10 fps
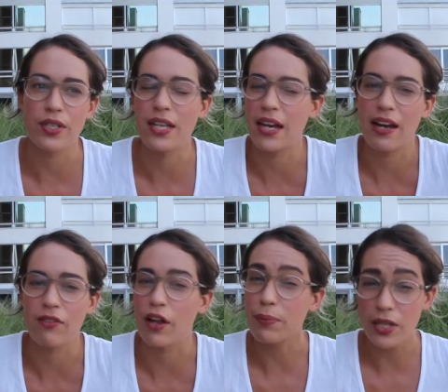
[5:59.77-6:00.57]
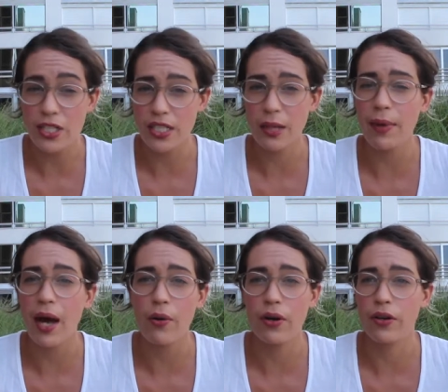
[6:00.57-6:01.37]
tend to have a lot of purchasing
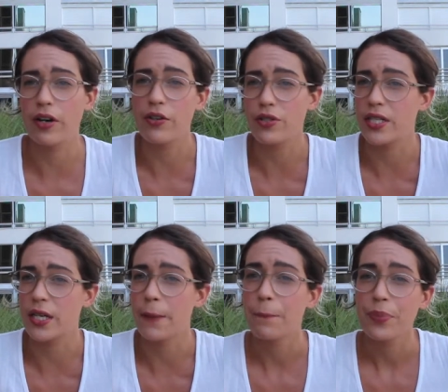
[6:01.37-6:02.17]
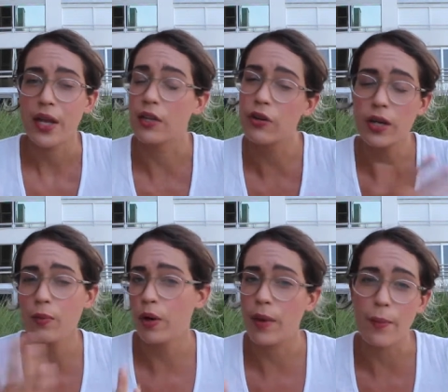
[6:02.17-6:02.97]
power and are interested in learning
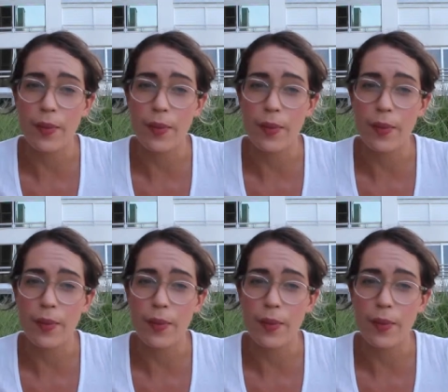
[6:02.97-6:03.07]
more about